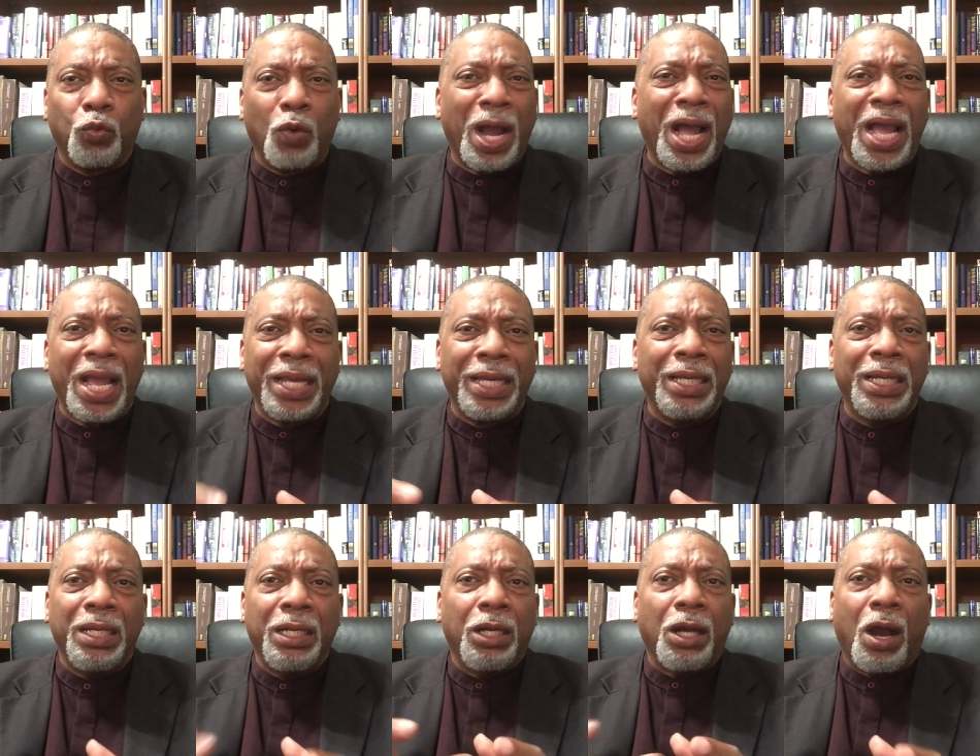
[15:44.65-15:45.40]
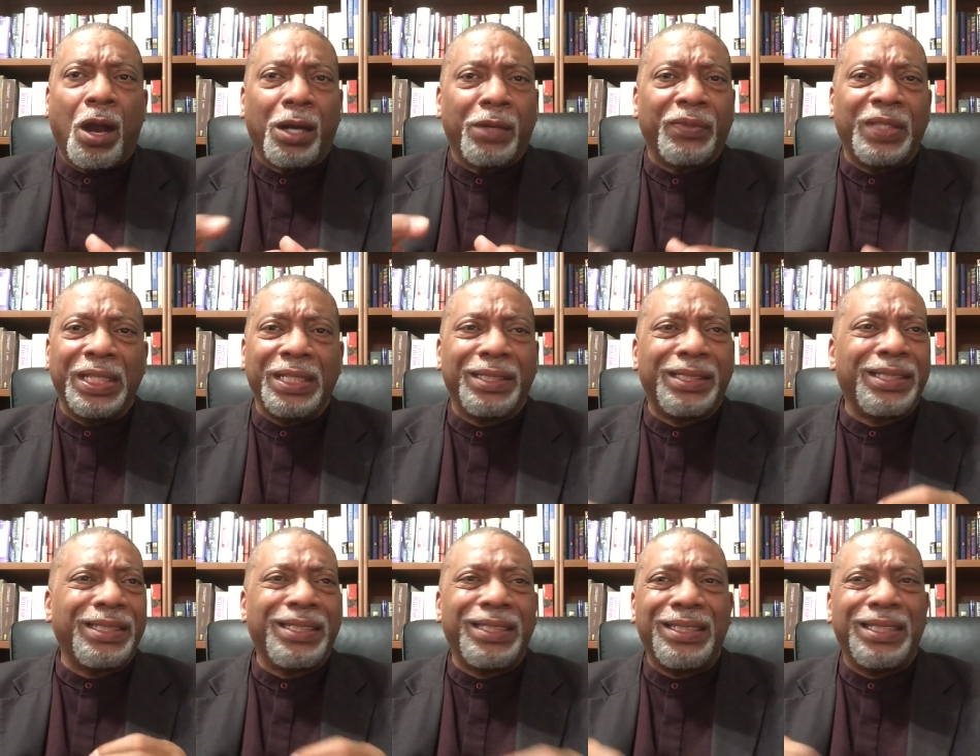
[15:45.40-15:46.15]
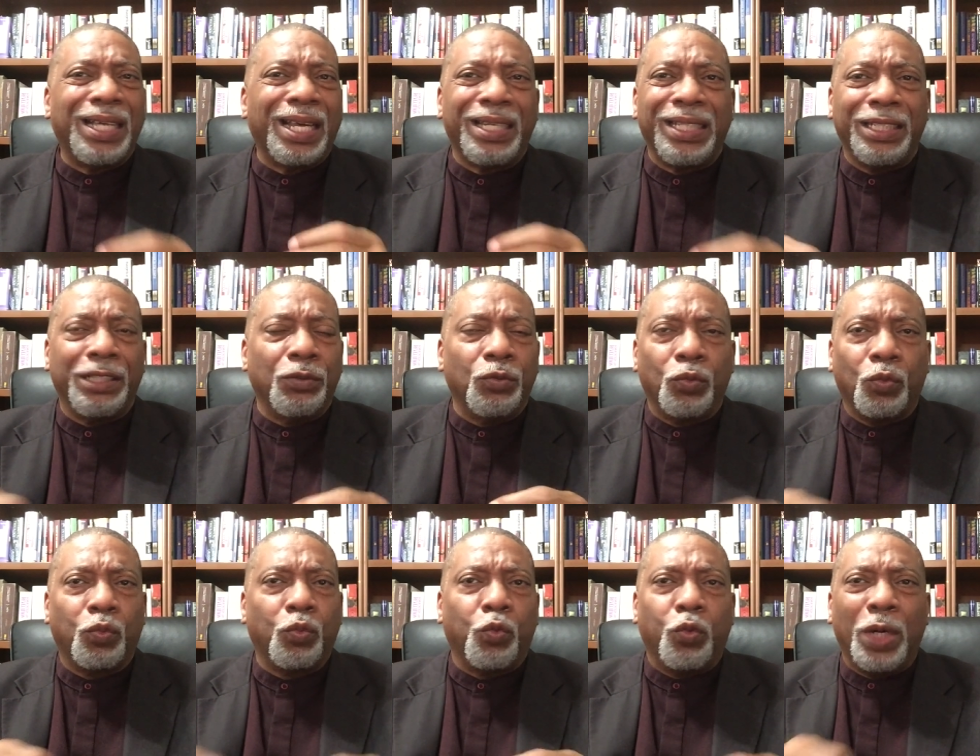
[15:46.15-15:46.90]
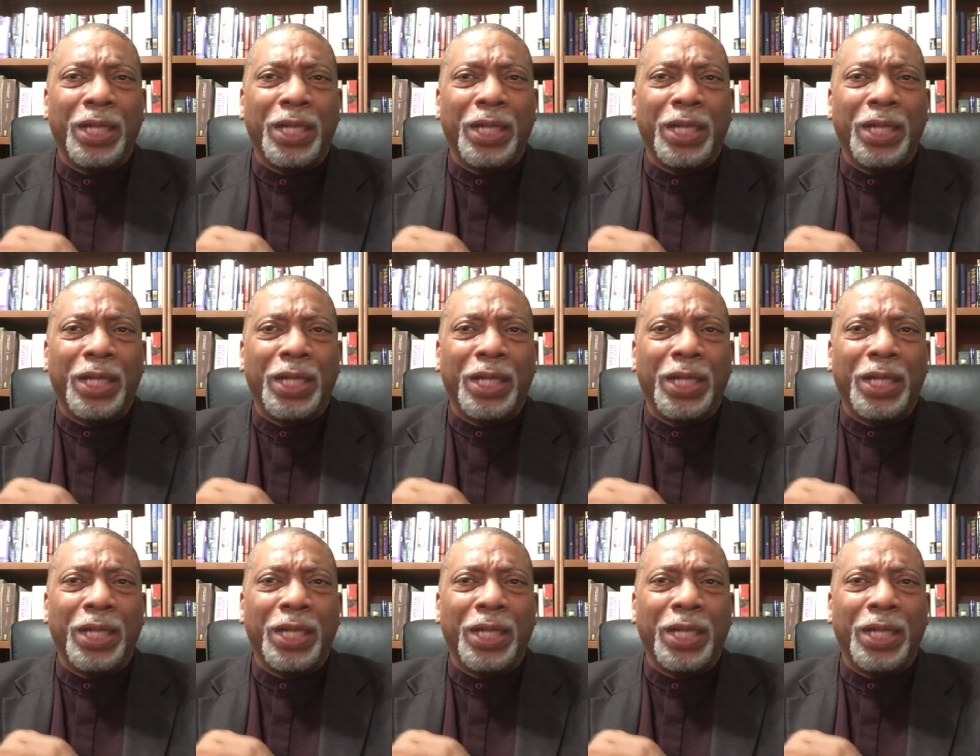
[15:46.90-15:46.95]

Why are they studying?